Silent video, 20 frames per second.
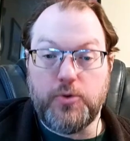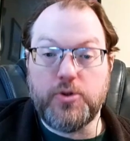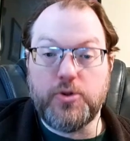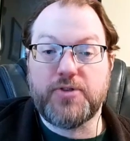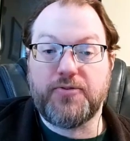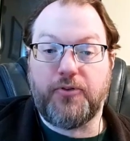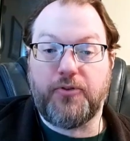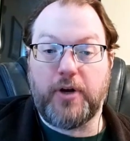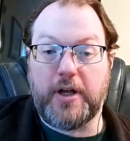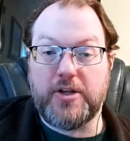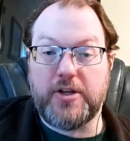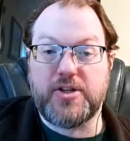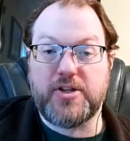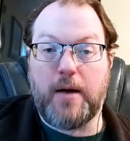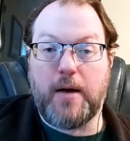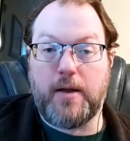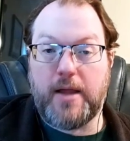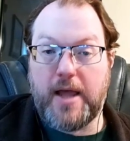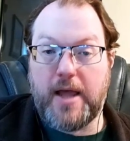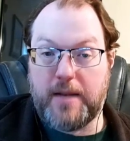news footage
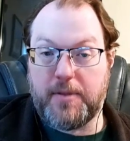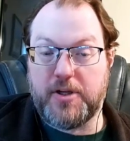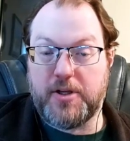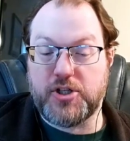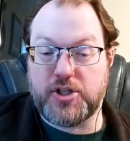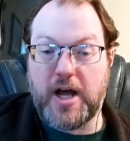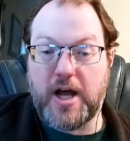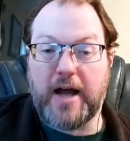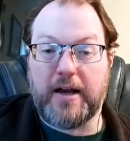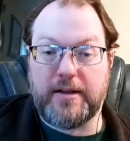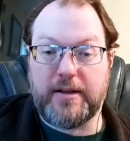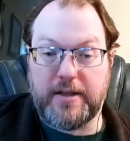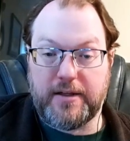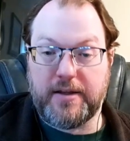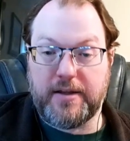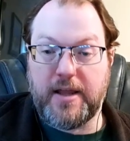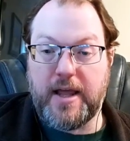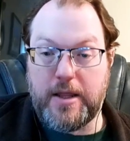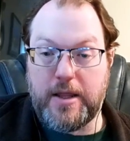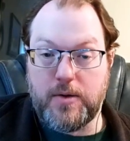that had been shot and
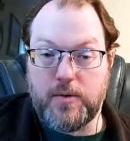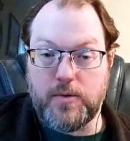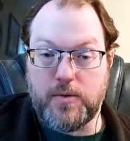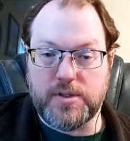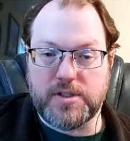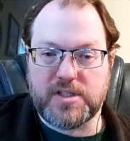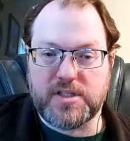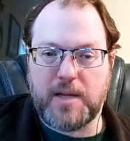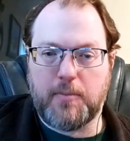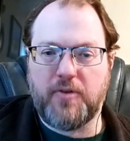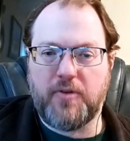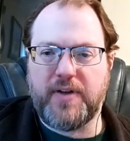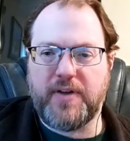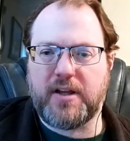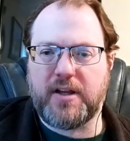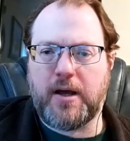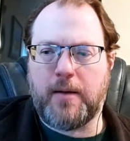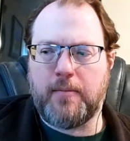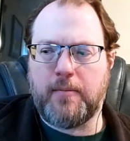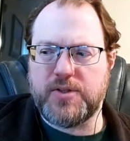that they used. Some of
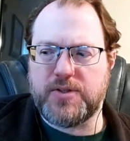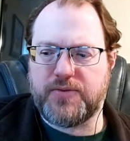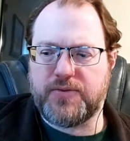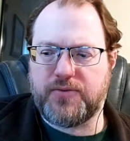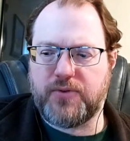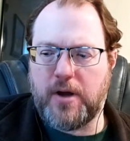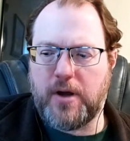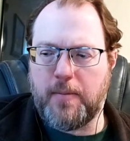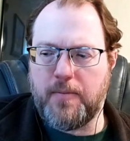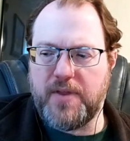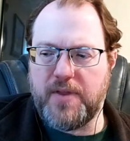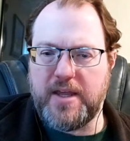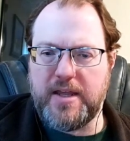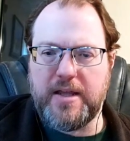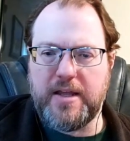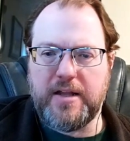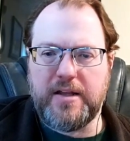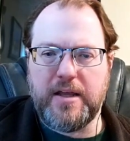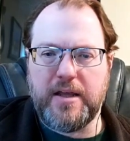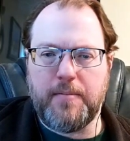it comes from the
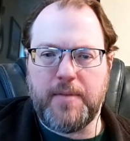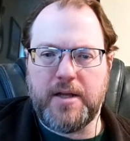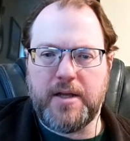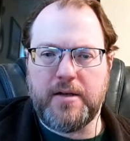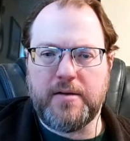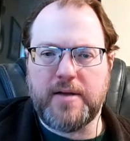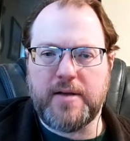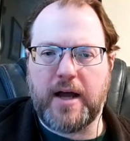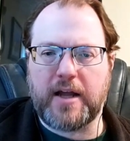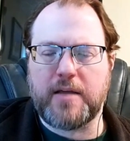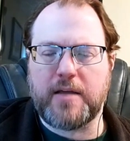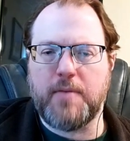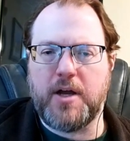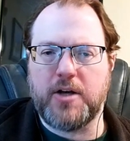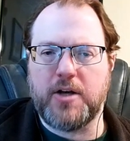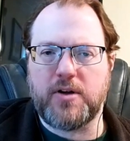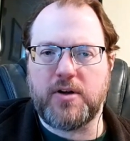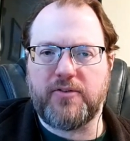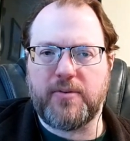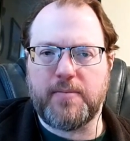Idi Amin
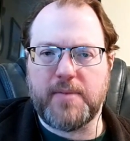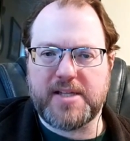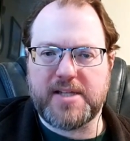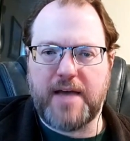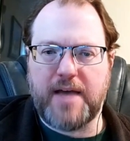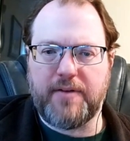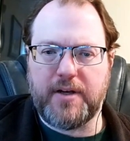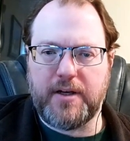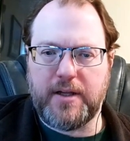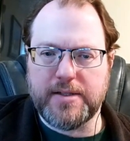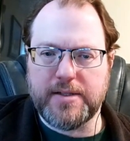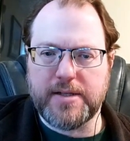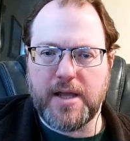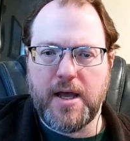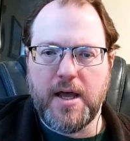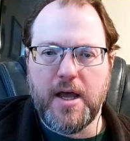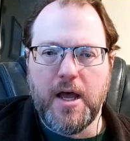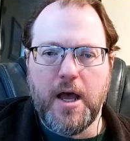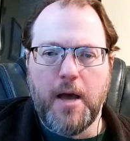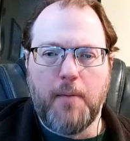documentary from the 70s,
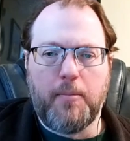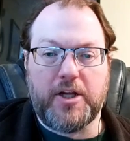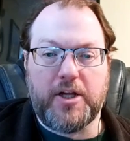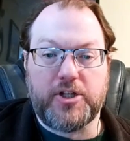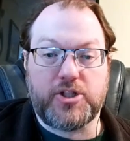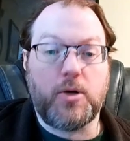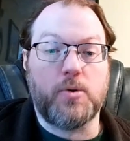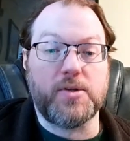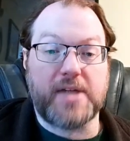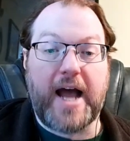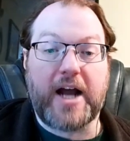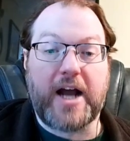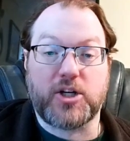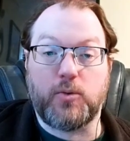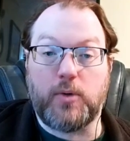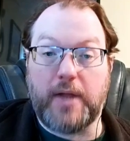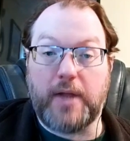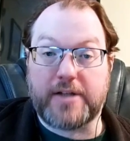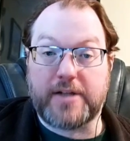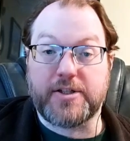but it shows
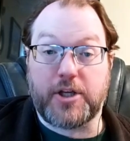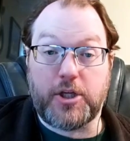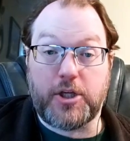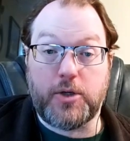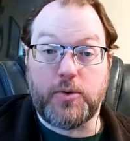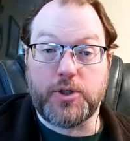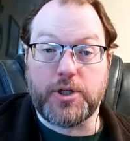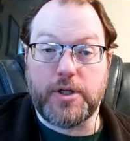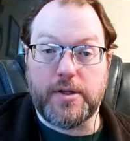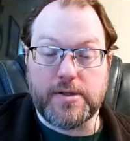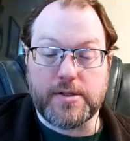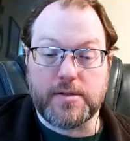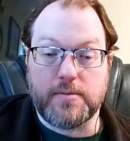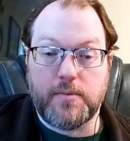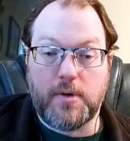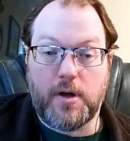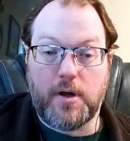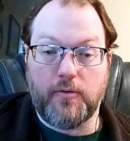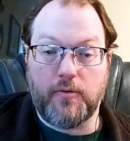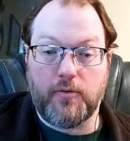actual executions
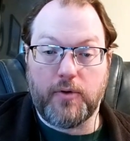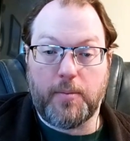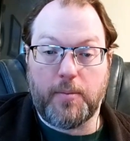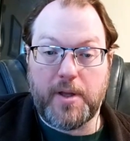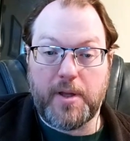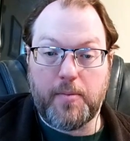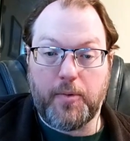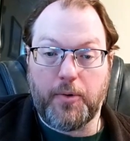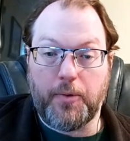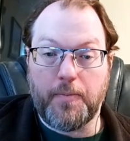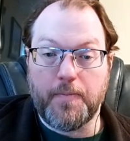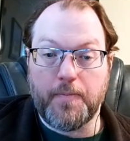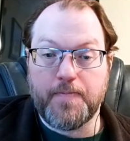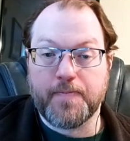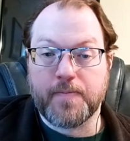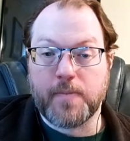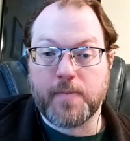of real people,